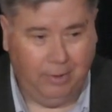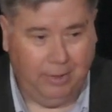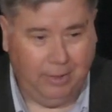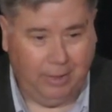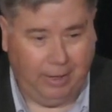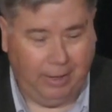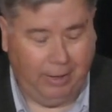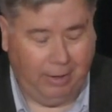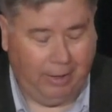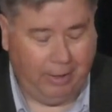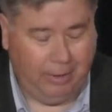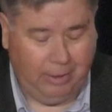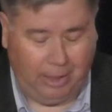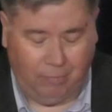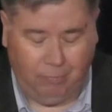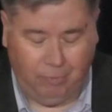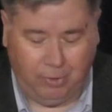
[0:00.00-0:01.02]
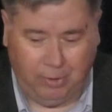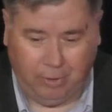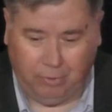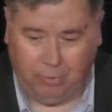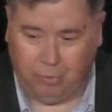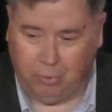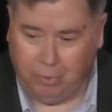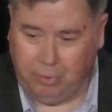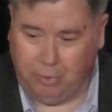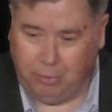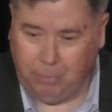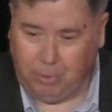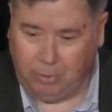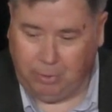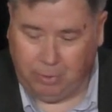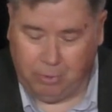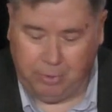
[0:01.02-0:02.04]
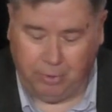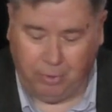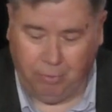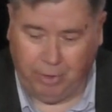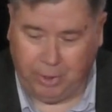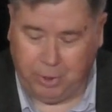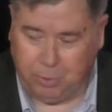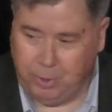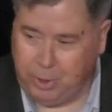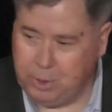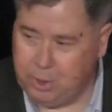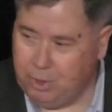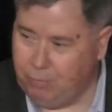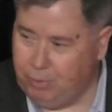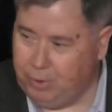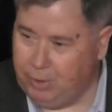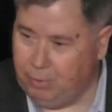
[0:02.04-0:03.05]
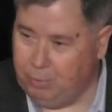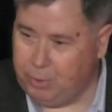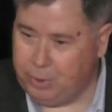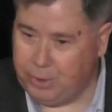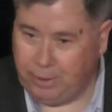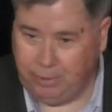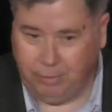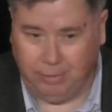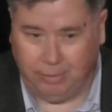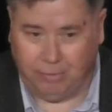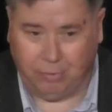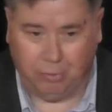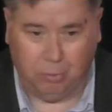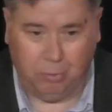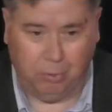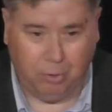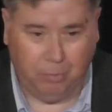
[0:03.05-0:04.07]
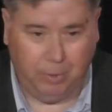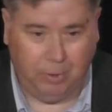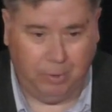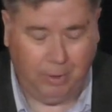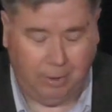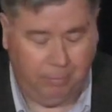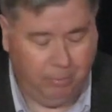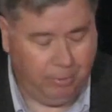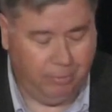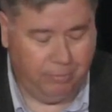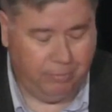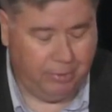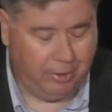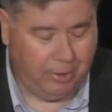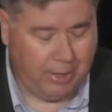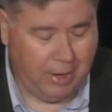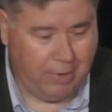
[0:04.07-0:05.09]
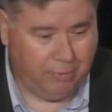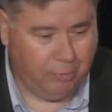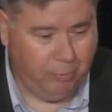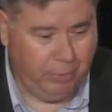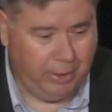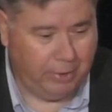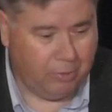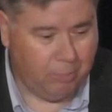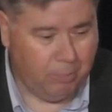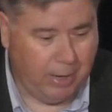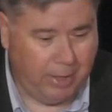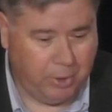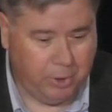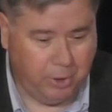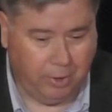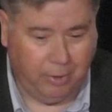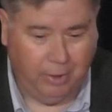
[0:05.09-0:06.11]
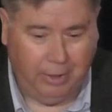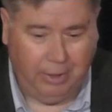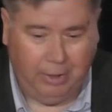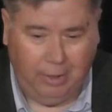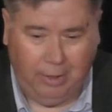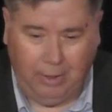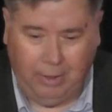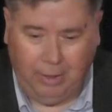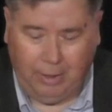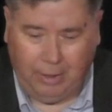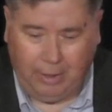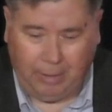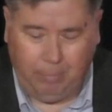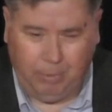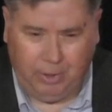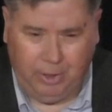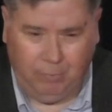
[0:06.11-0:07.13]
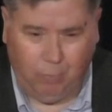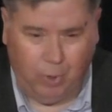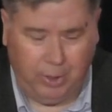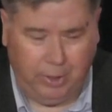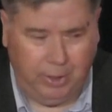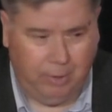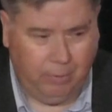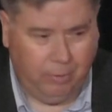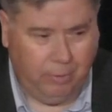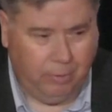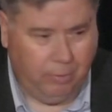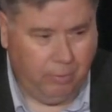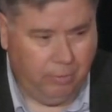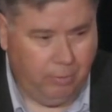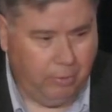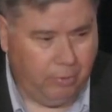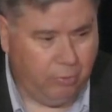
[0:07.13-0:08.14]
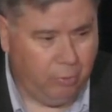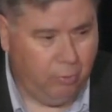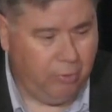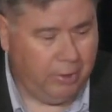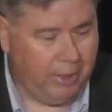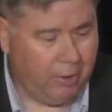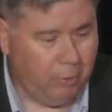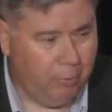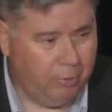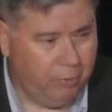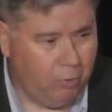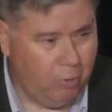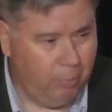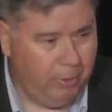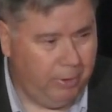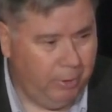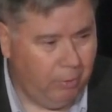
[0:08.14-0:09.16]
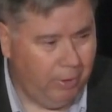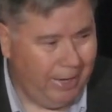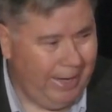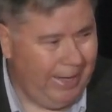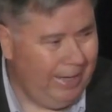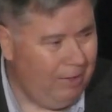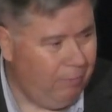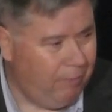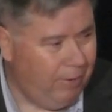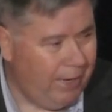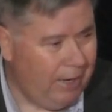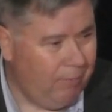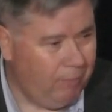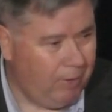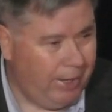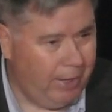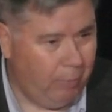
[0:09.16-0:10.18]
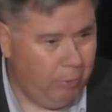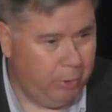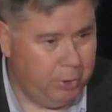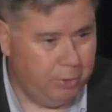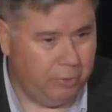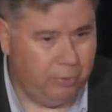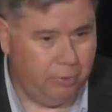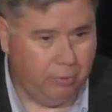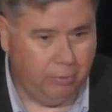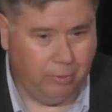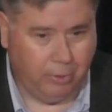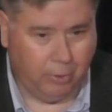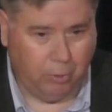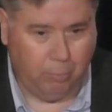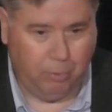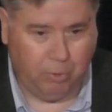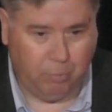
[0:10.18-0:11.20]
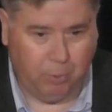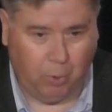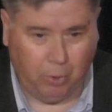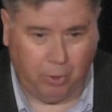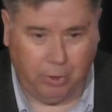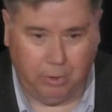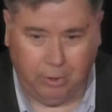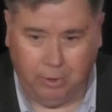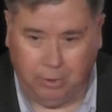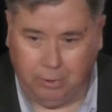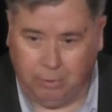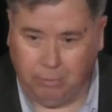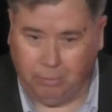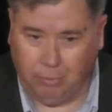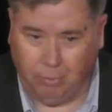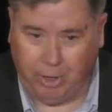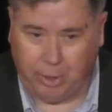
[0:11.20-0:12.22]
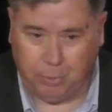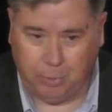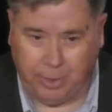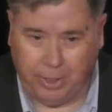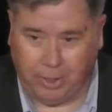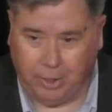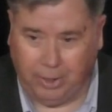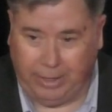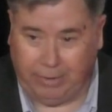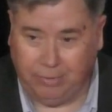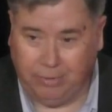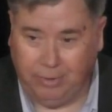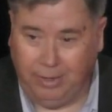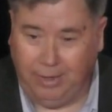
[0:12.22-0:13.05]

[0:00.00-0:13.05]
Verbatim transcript: I, I, love to tell stories about going to graduation every year which i as a school committee i mean city council we get to march in i believe one year that uh, sue told me there were 85 languages that could be spoken in the graduating class